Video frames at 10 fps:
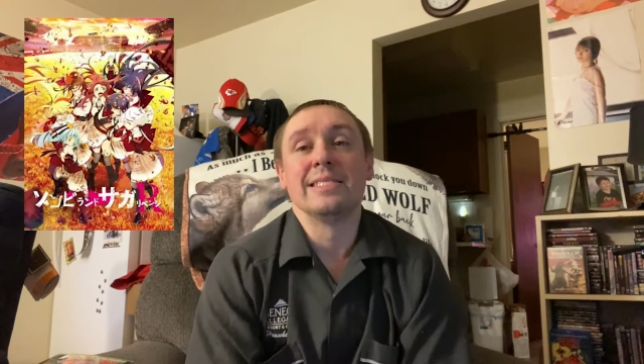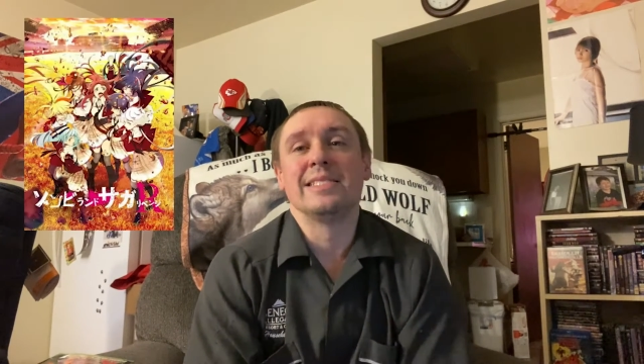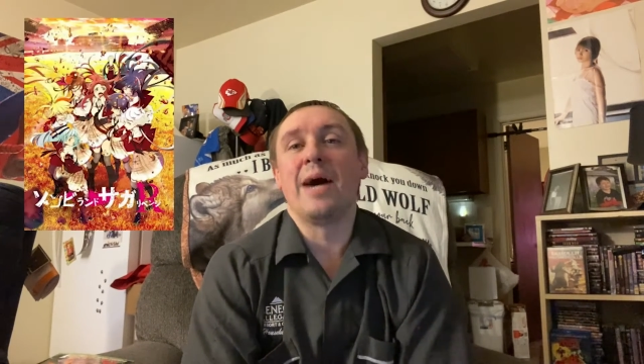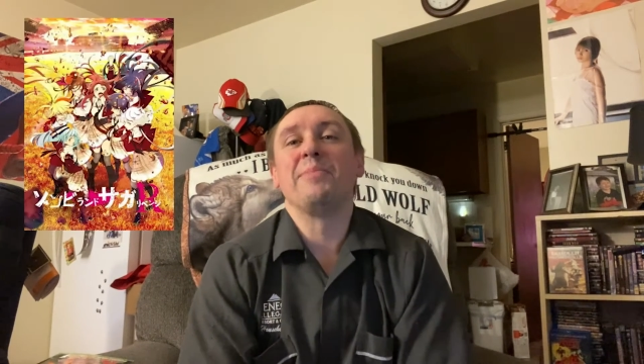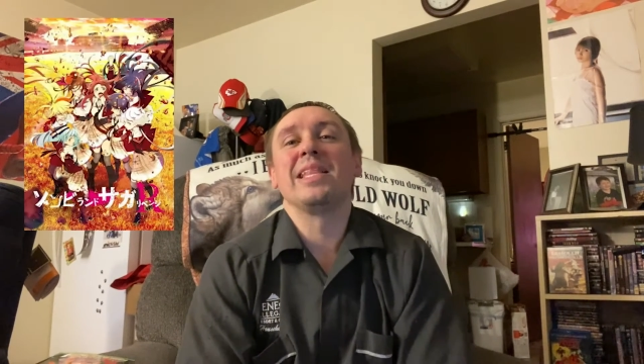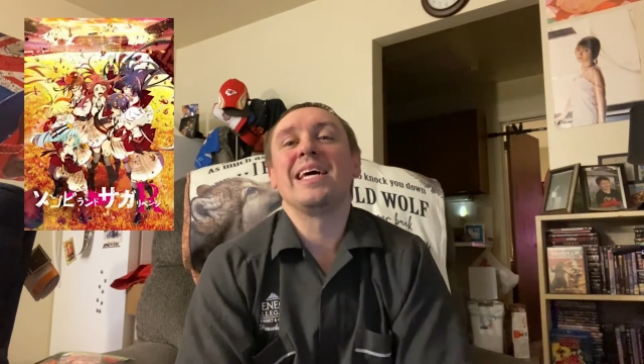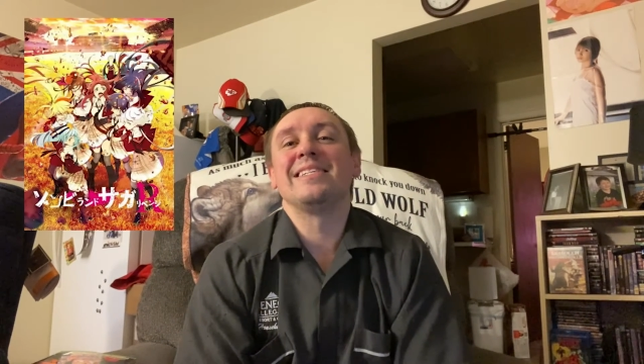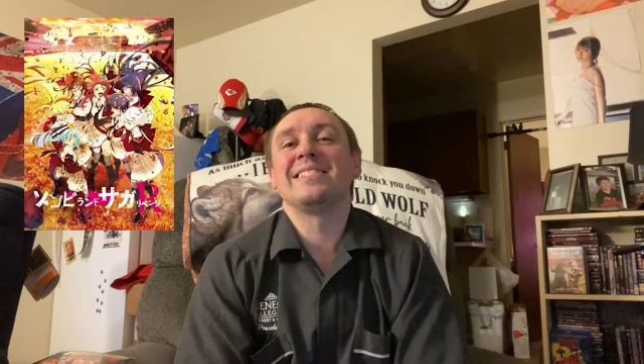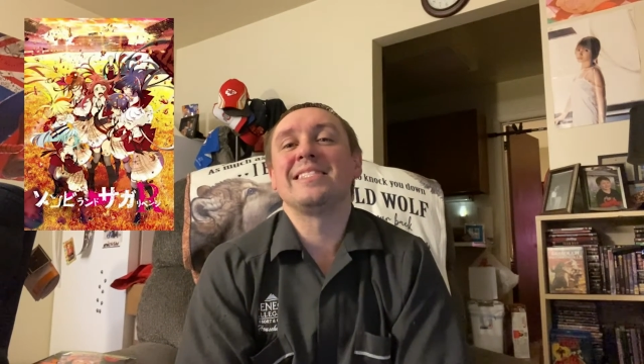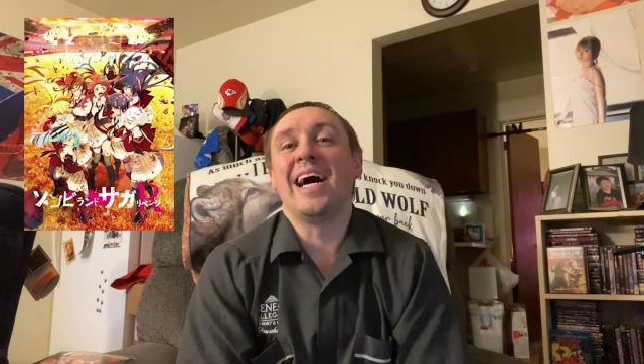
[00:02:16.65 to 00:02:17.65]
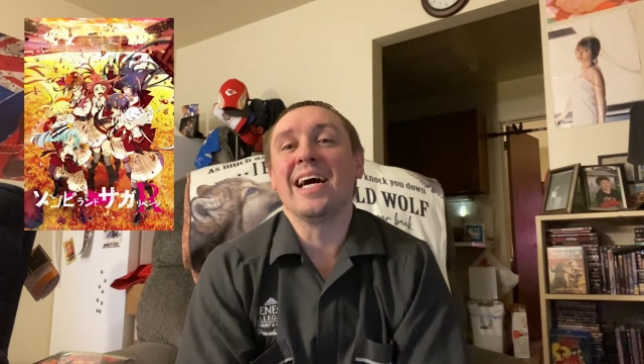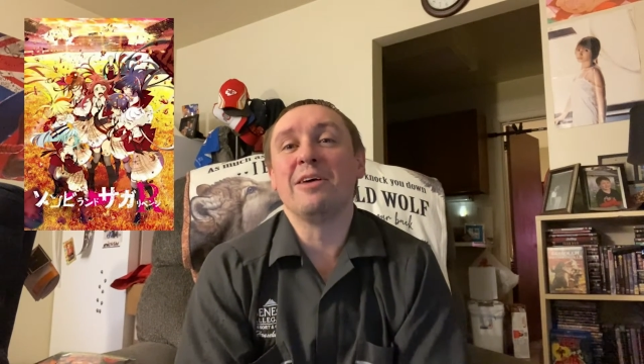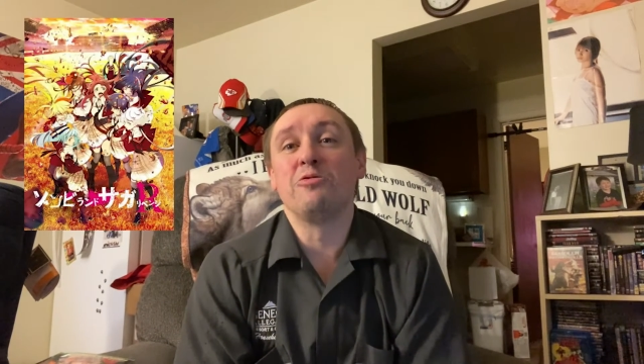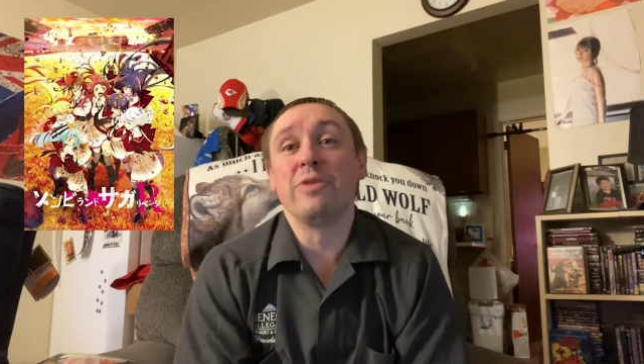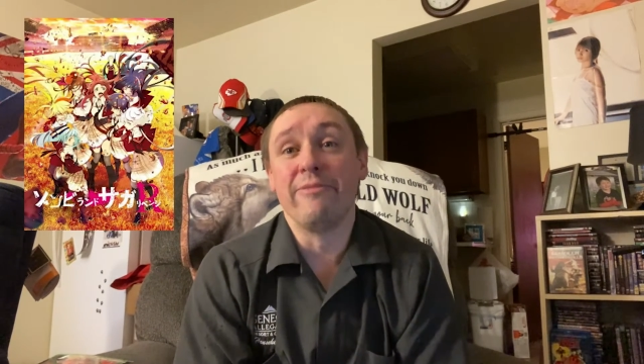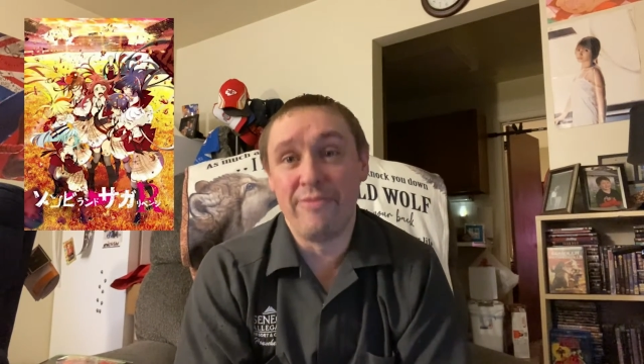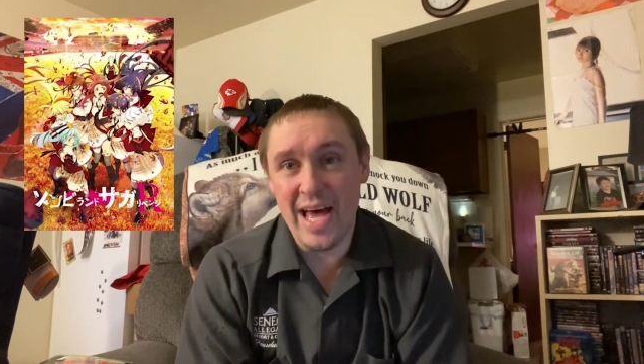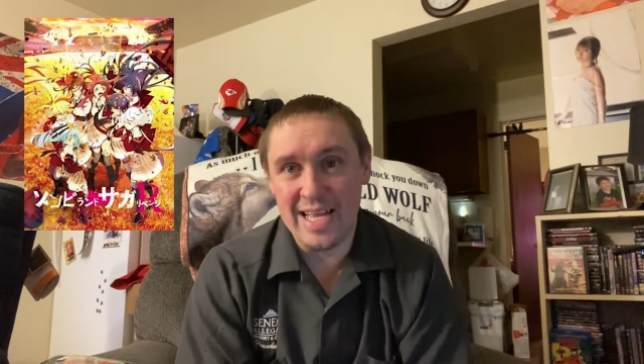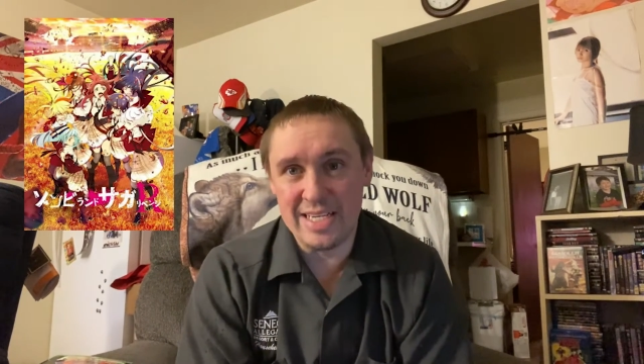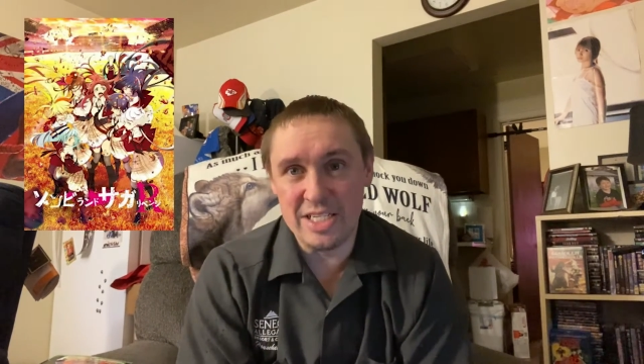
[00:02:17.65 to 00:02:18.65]
Zombieland Saga
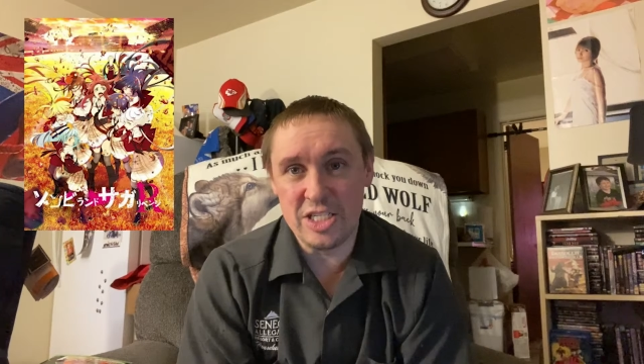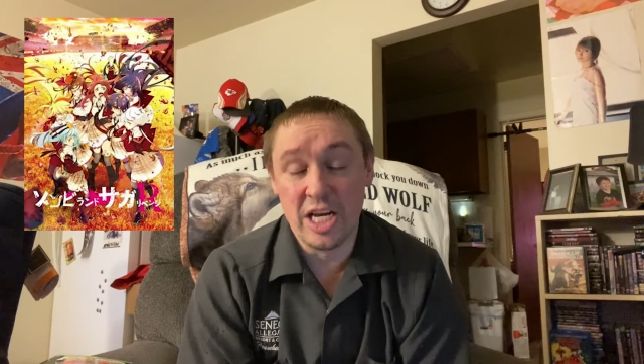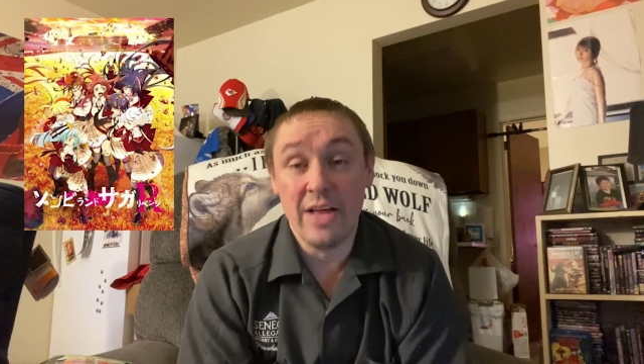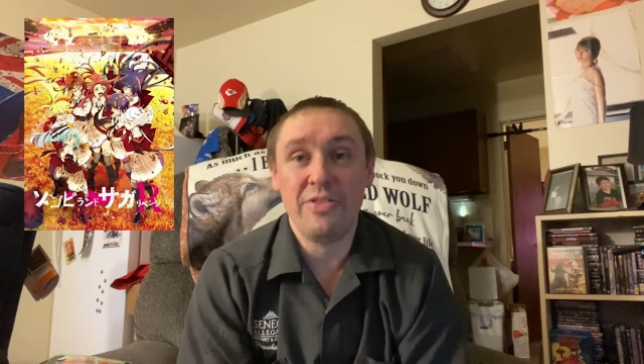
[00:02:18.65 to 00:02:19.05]
Revenge.